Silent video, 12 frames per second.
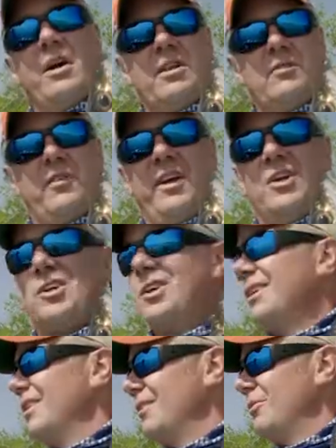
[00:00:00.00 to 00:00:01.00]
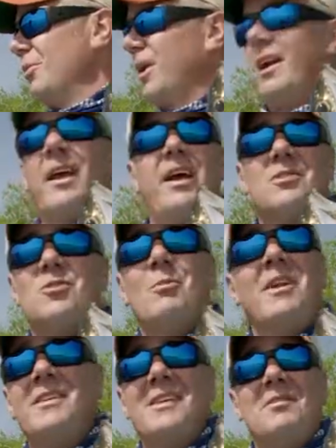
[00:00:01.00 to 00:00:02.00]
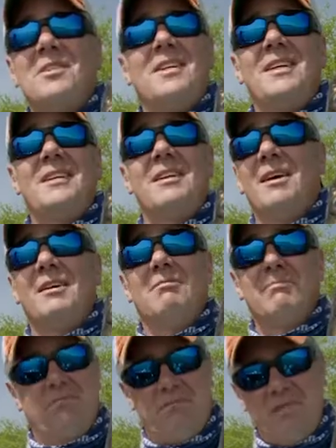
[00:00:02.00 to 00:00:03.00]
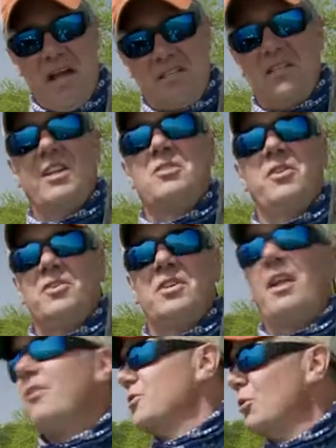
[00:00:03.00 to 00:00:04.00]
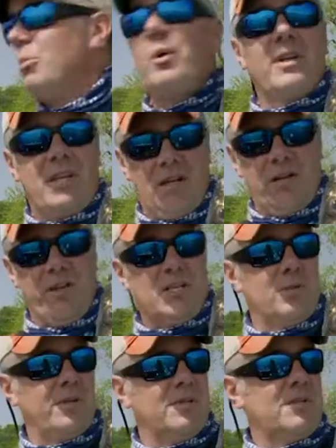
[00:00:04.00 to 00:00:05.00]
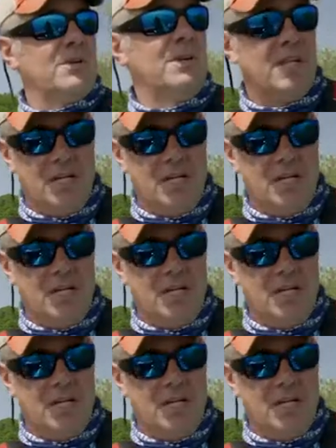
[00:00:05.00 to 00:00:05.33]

inch fish. We're gonna catch so many 17 to 19 inch fish today, there's no point in killing this one. So